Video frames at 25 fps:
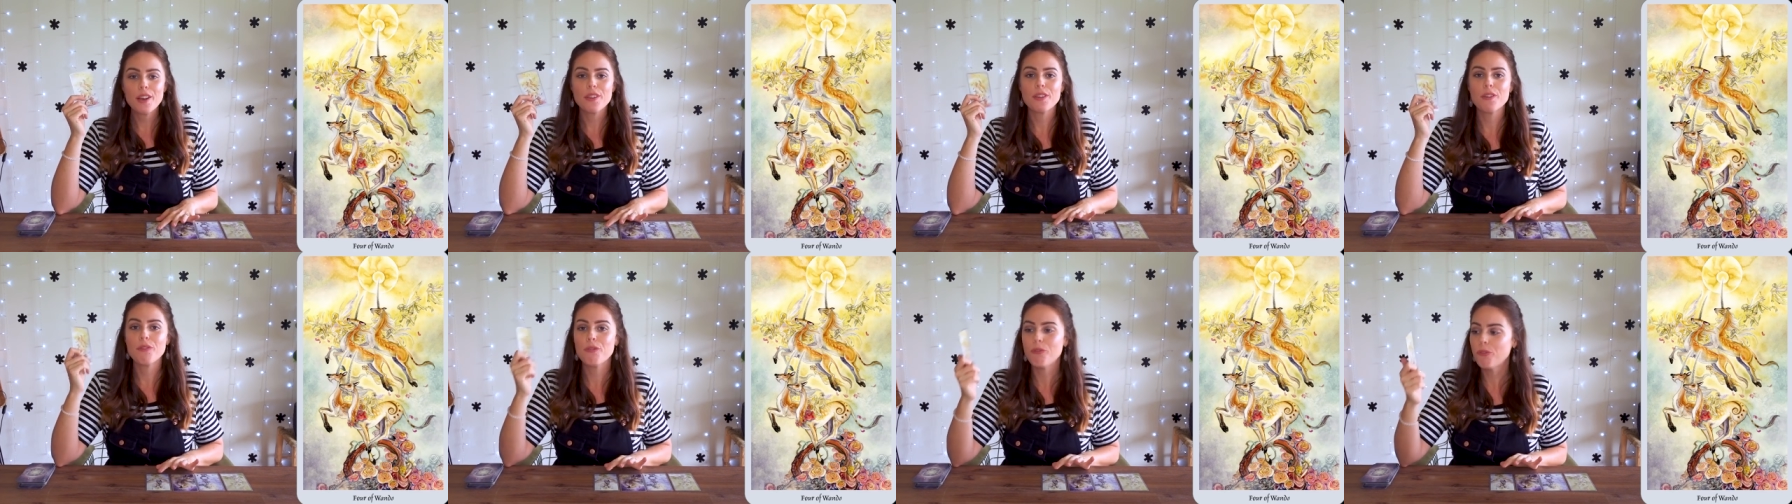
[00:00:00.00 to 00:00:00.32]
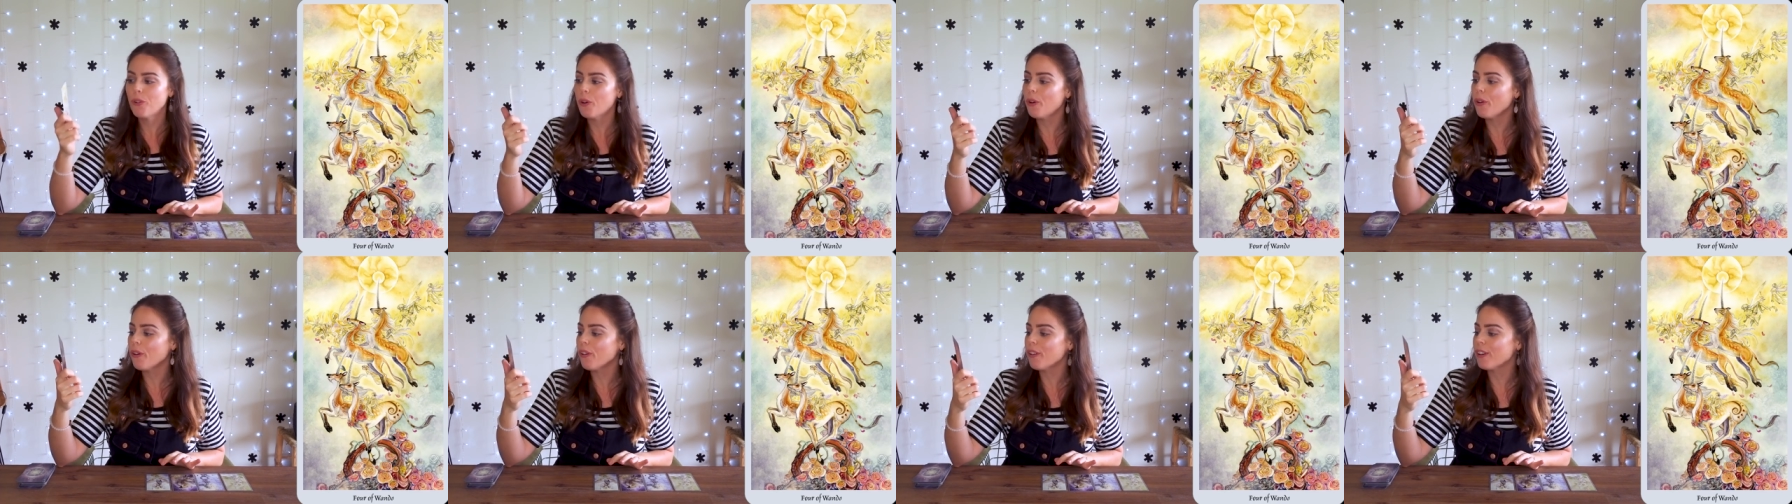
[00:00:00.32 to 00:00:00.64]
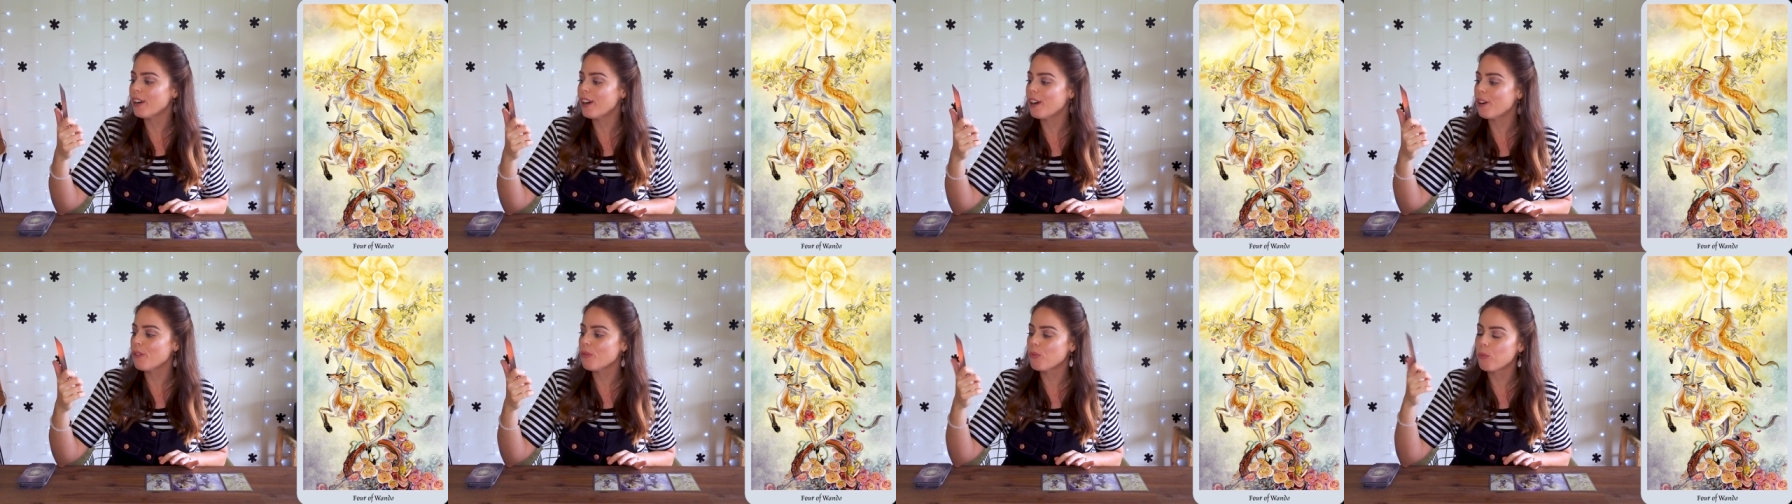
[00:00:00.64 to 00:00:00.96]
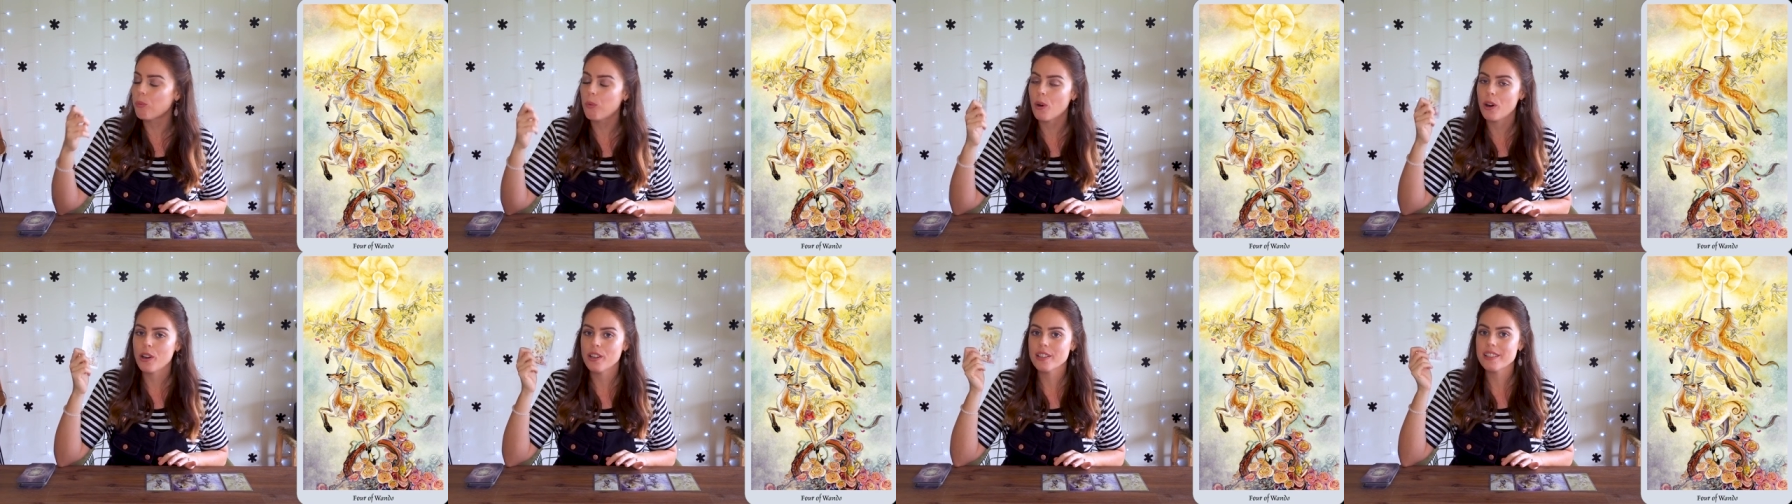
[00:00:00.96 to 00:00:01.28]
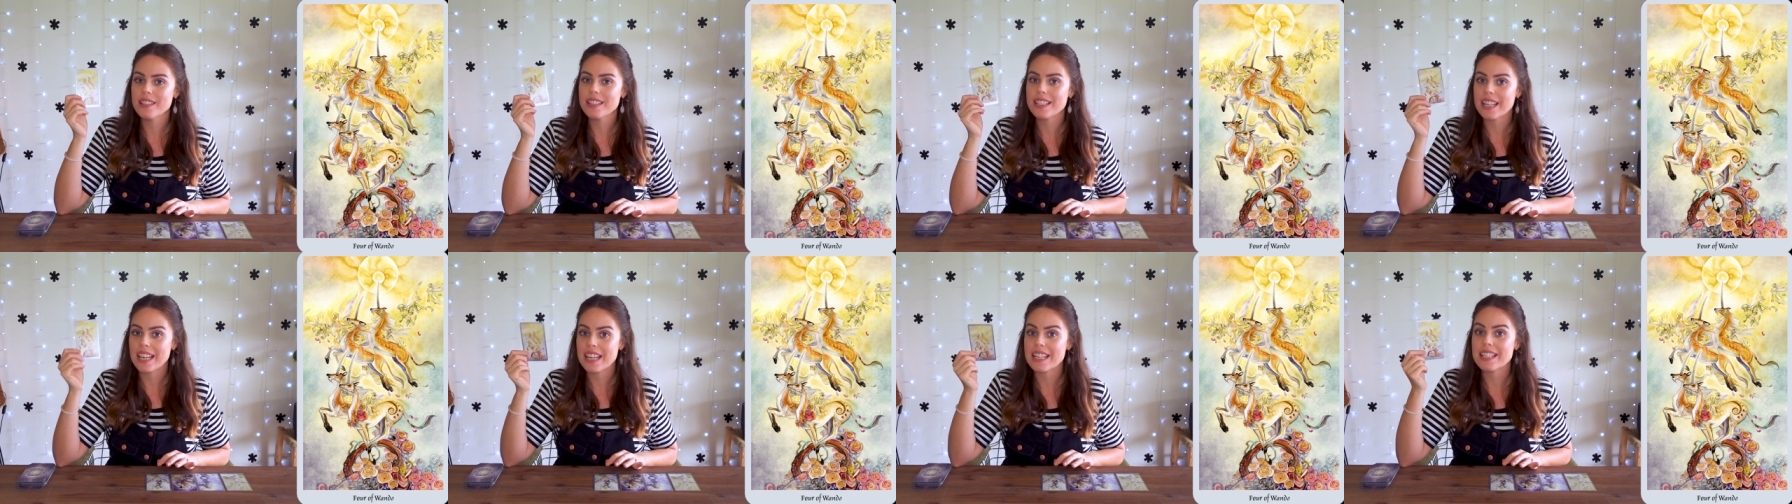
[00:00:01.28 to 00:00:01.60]
The Four of
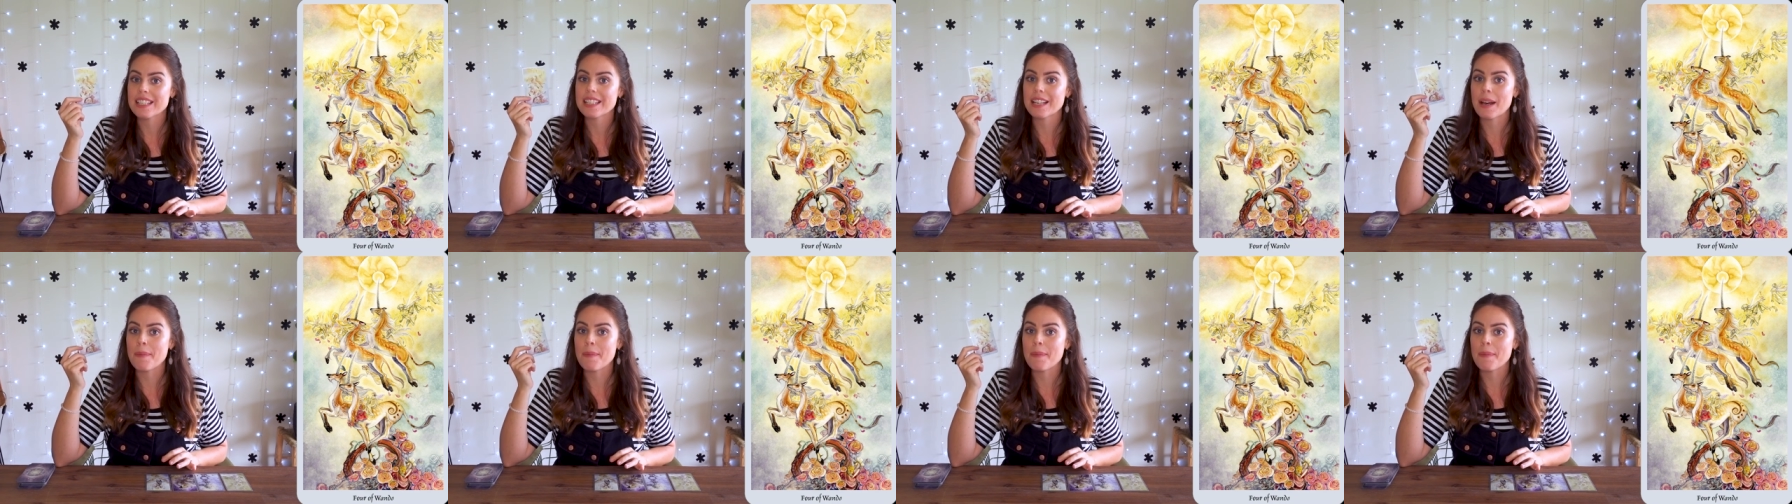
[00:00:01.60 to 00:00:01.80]
Wands is